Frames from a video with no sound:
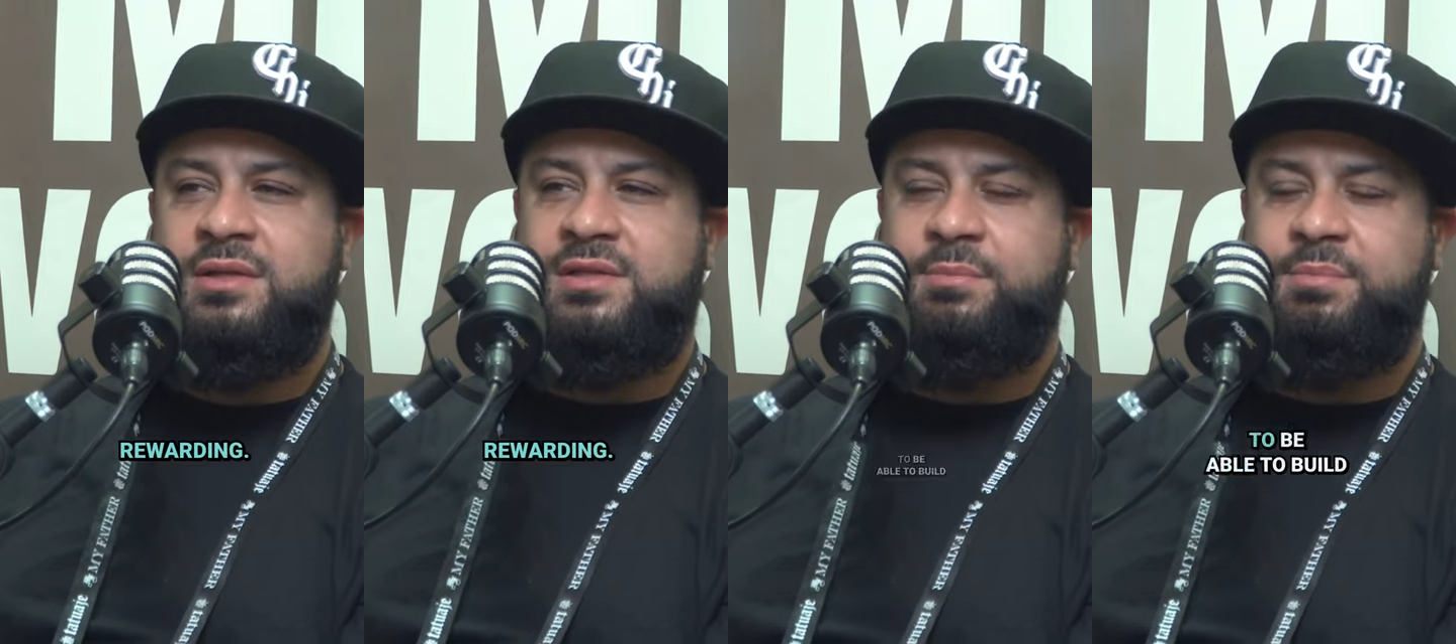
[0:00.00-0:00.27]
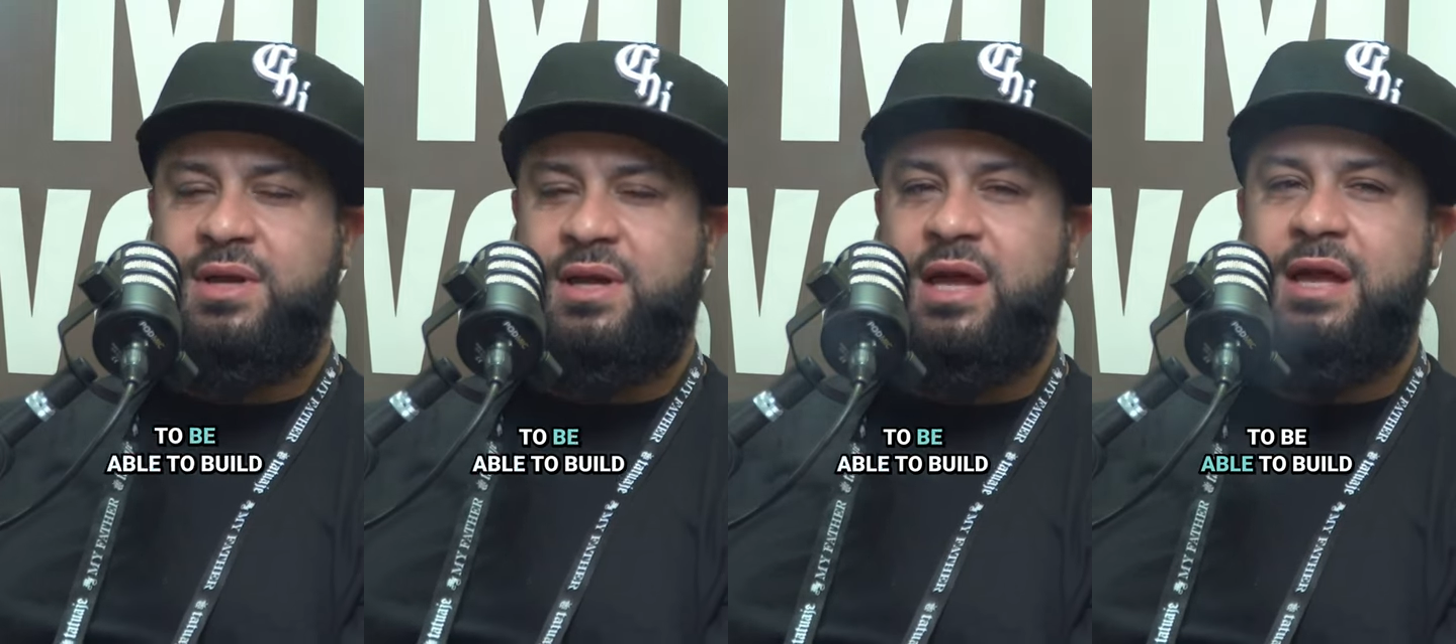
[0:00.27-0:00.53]
To
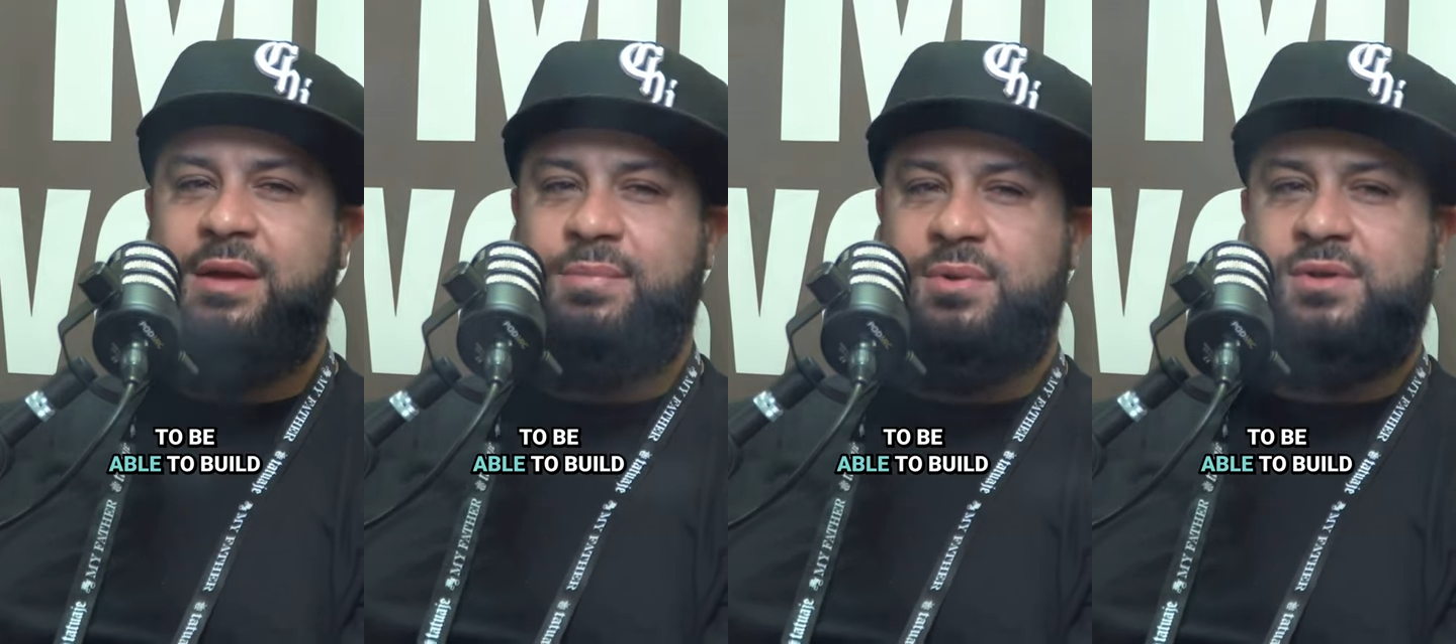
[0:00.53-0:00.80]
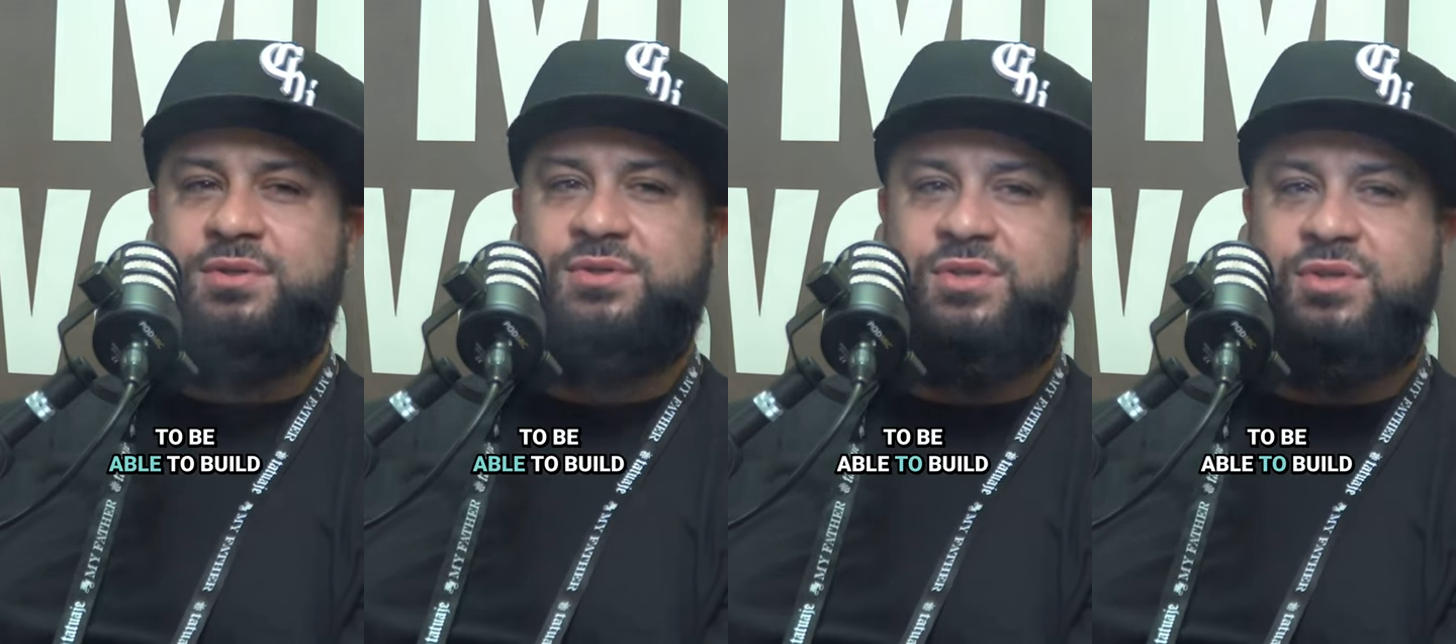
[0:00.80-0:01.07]
be
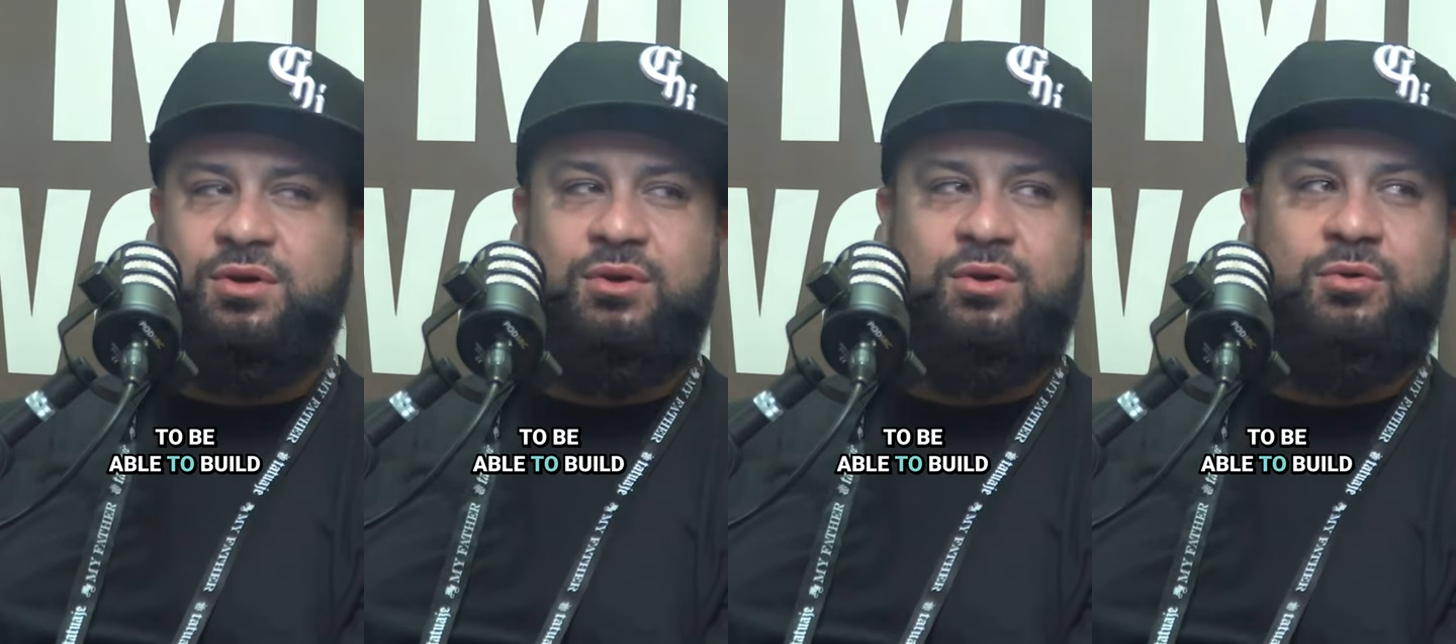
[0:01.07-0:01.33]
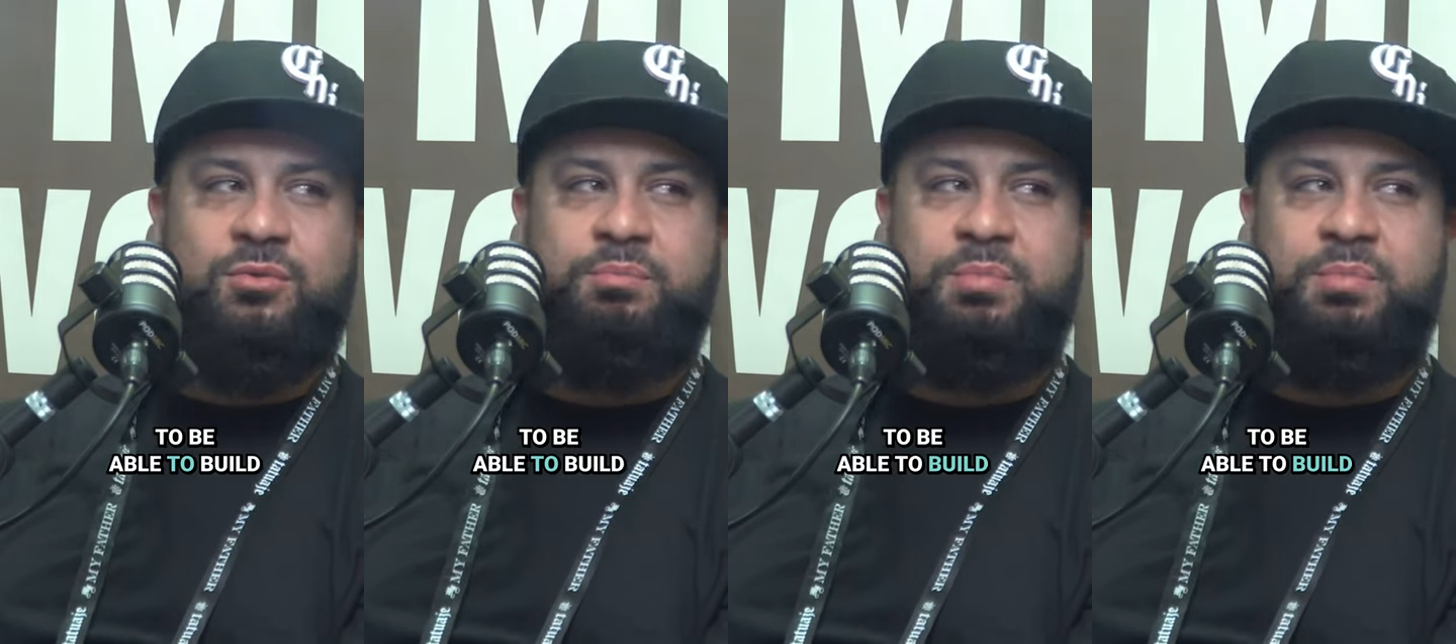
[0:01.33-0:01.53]
able to